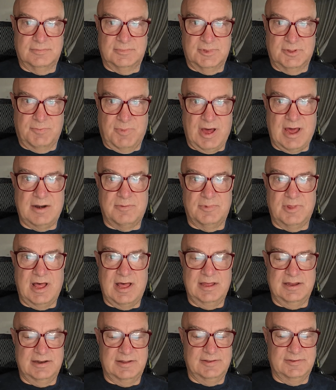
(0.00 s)
the bottom
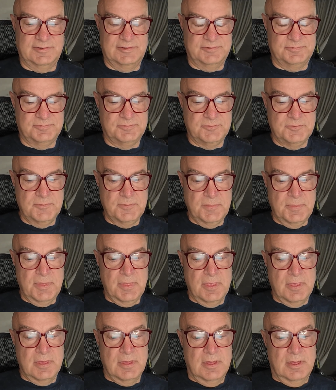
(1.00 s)
line is
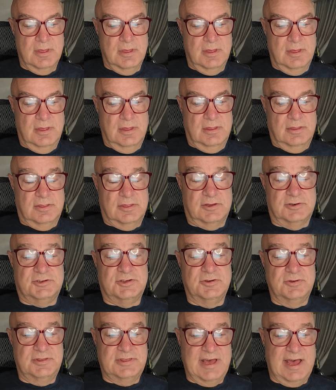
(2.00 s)
the
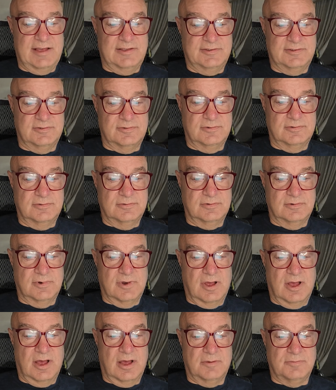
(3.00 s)
2,000
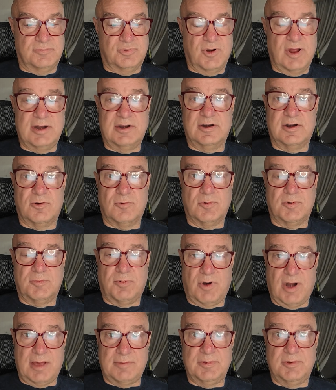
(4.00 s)
Predator would
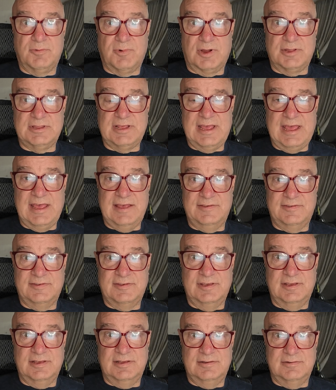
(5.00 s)
probably run the
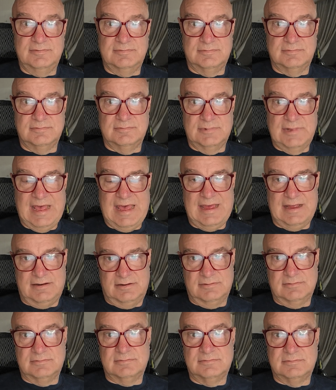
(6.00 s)
AC at
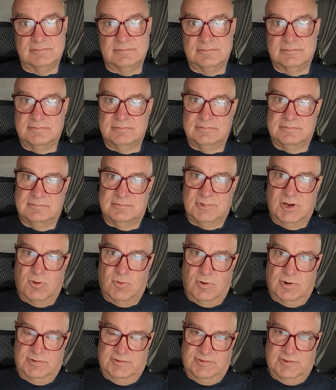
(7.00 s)

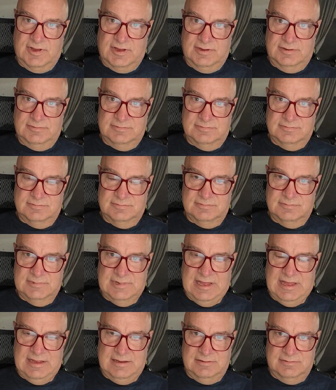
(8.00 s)
quartzsite
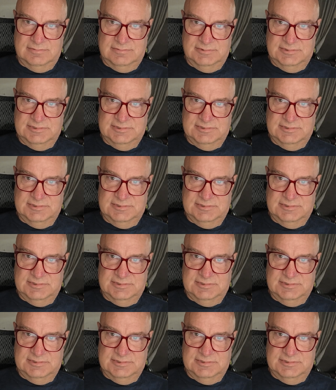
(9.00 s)
at